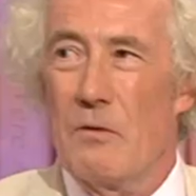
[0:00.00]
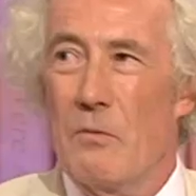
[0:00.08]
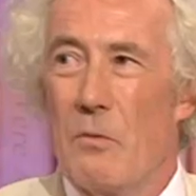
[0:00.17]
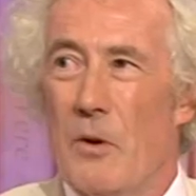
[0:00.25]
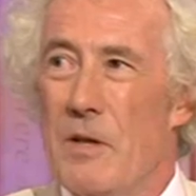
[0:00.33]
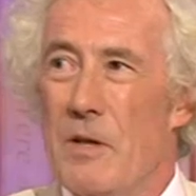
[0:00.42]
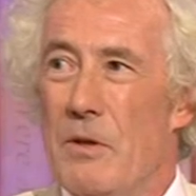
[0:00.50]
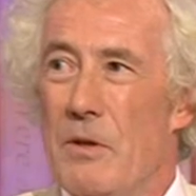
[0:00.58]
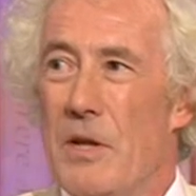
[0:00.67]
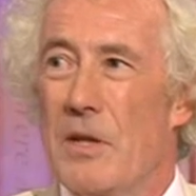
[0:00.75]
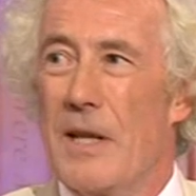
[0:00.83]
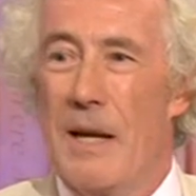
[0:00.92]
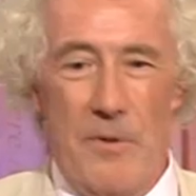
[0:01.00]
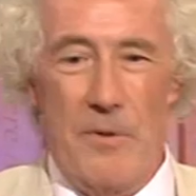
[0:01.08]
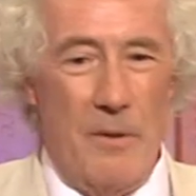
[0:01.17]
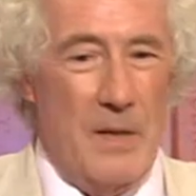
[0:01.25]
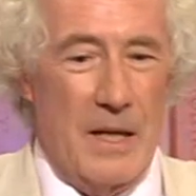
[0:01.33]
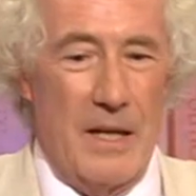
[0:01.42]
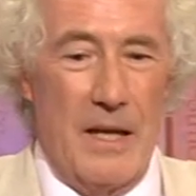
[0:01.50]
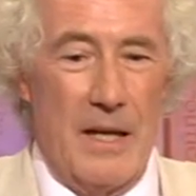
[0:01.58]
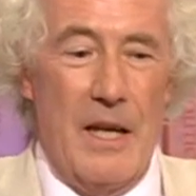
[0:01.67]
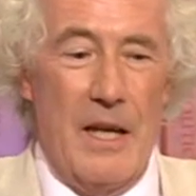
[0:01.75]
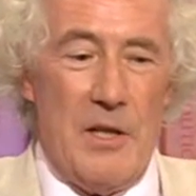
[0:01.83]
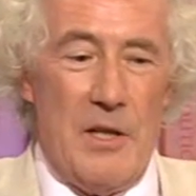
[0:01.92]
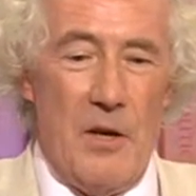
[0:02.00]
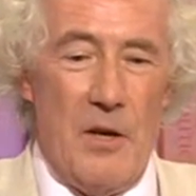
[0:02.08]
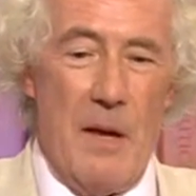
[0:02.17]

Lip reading: want him to escape them. So